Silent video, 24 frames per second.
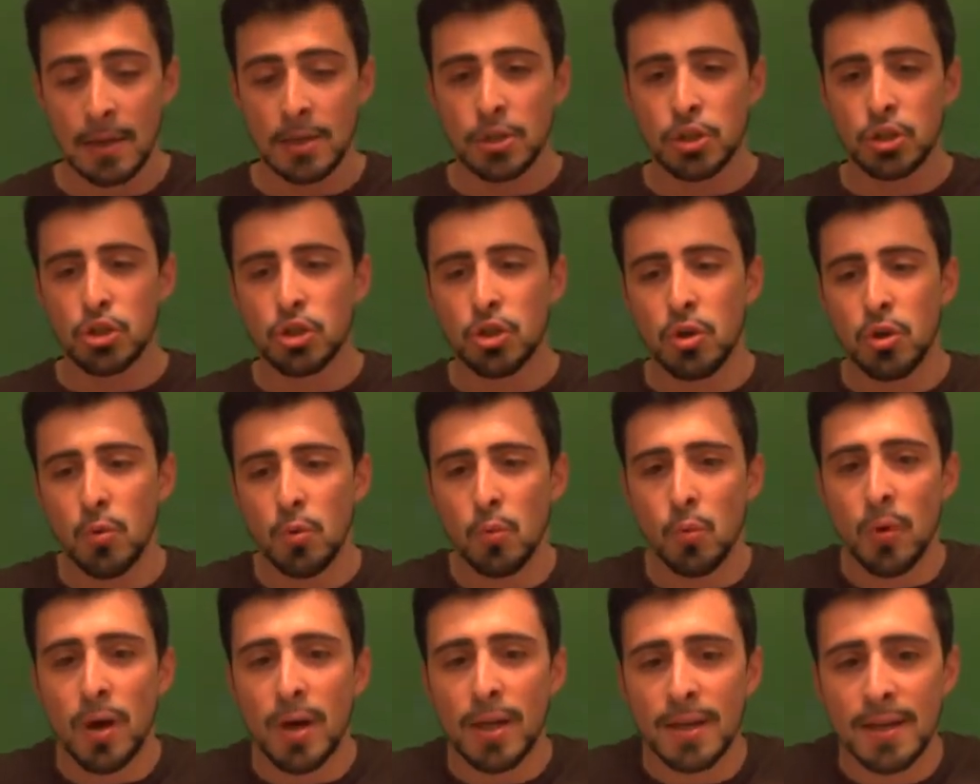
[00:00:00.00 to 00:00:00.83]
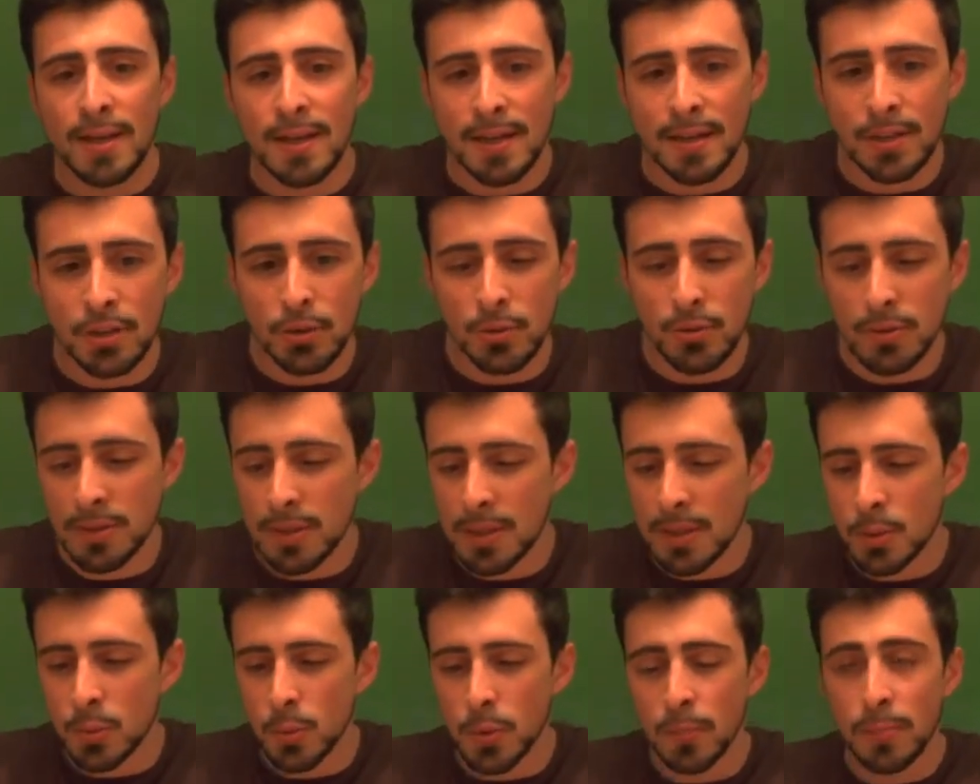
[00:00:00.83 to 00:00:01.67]
So why did I choose
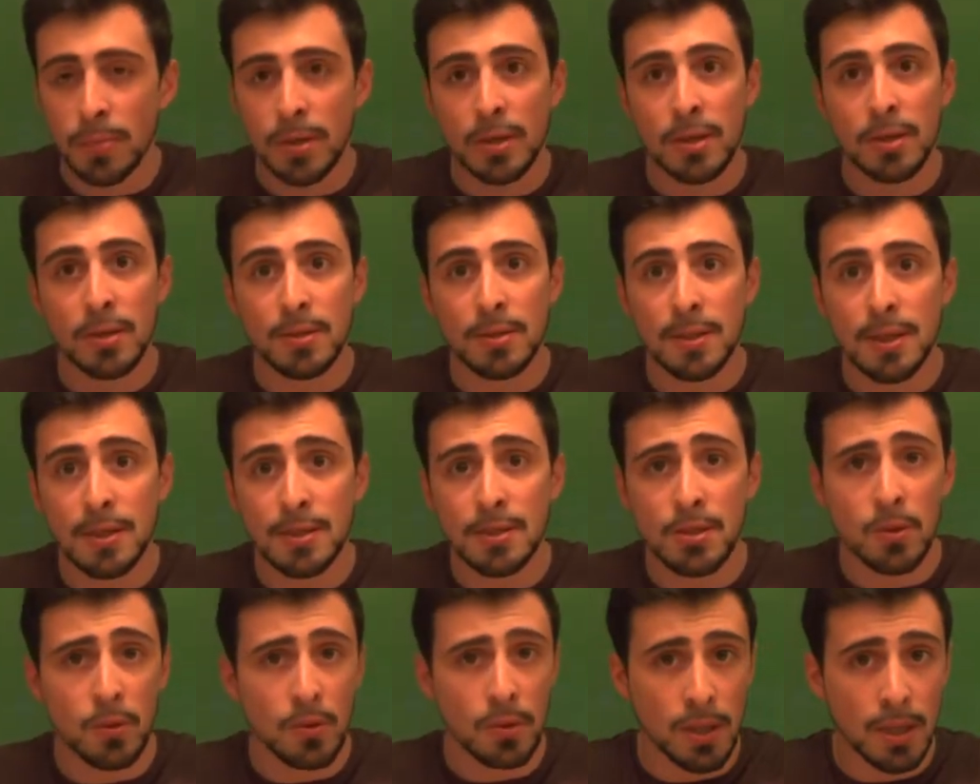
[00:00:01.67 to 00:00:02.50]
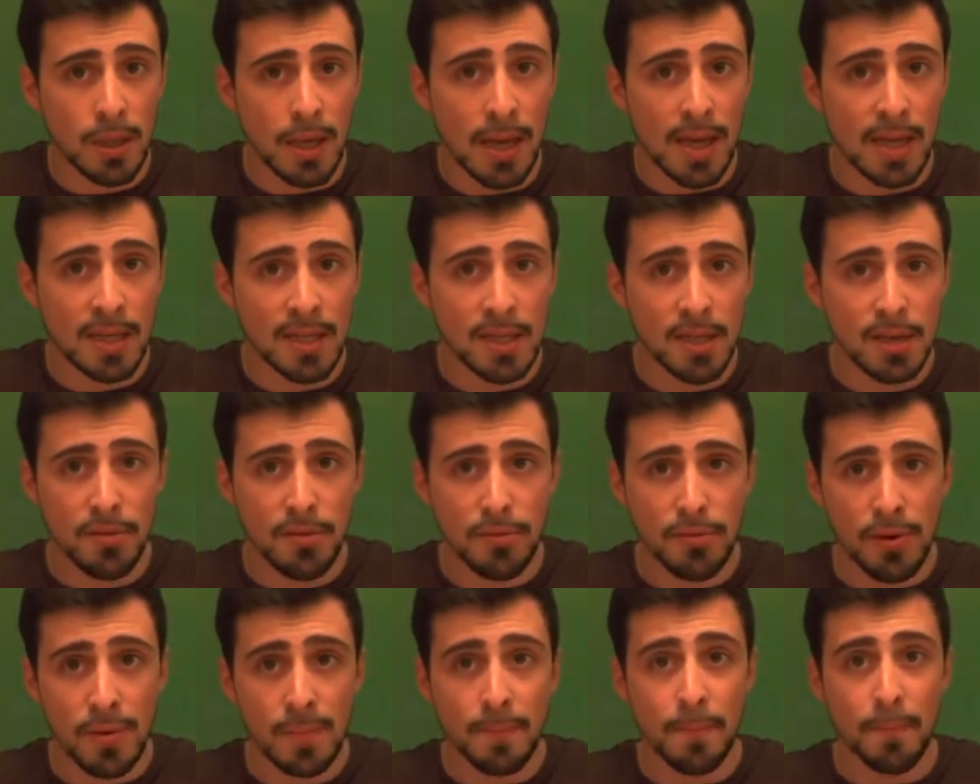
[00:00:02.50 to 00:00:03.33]
this one? Because it's only
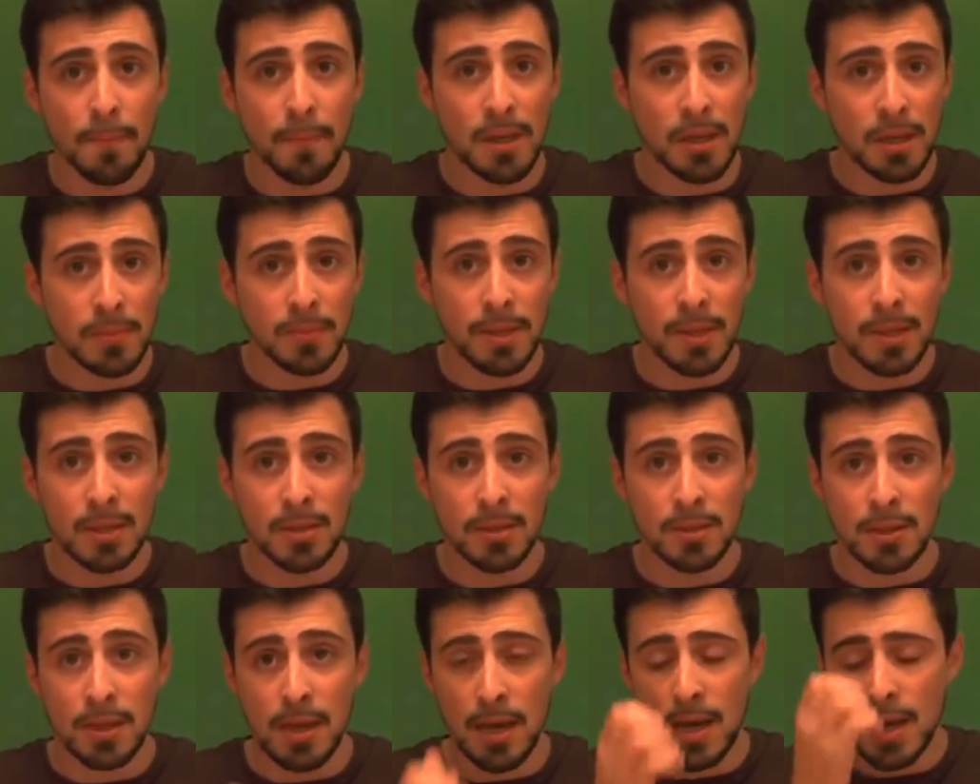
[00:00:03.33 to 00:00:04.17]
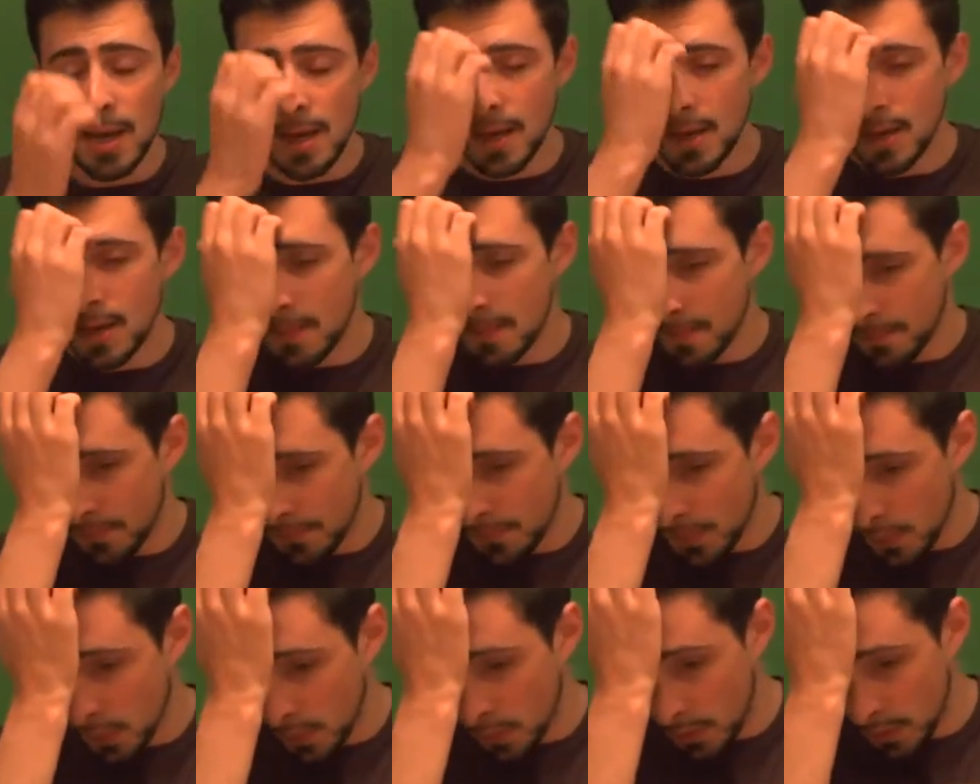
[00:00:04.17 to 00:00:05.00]
83 millimeters high,
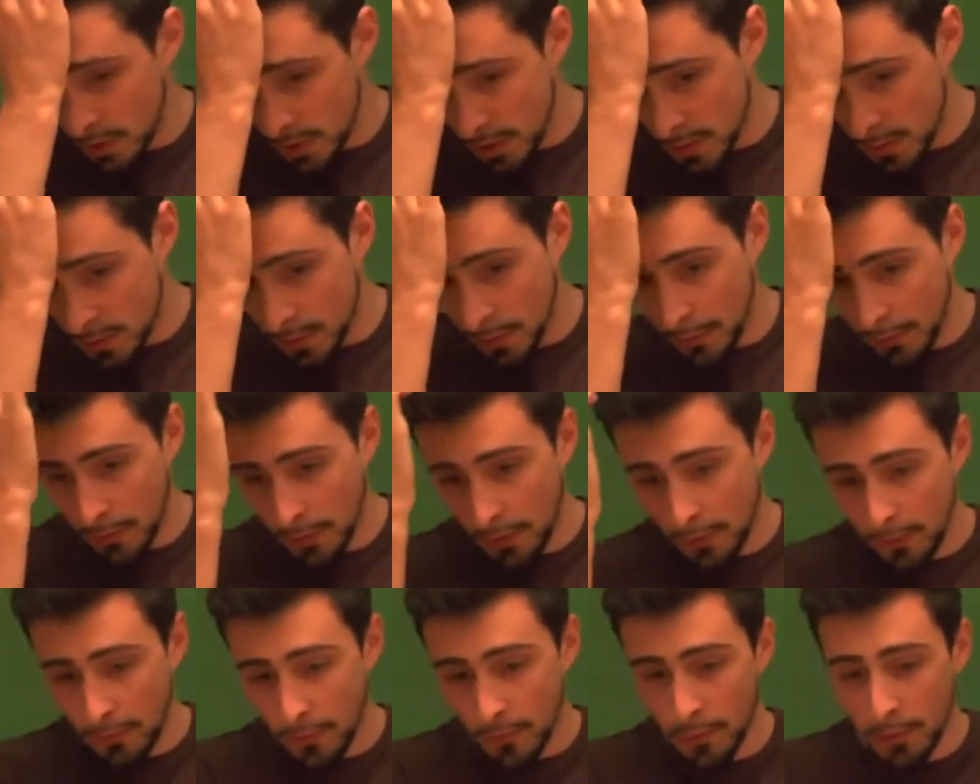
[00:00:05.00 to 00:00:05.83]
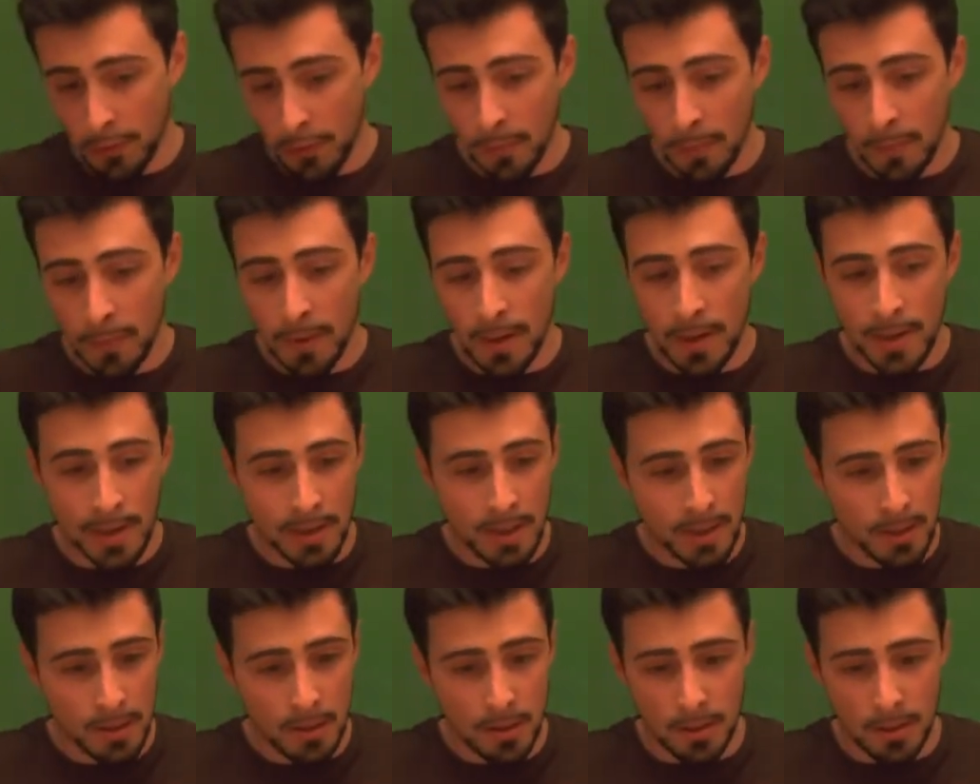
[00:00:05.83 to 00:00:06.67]
which is perfect for my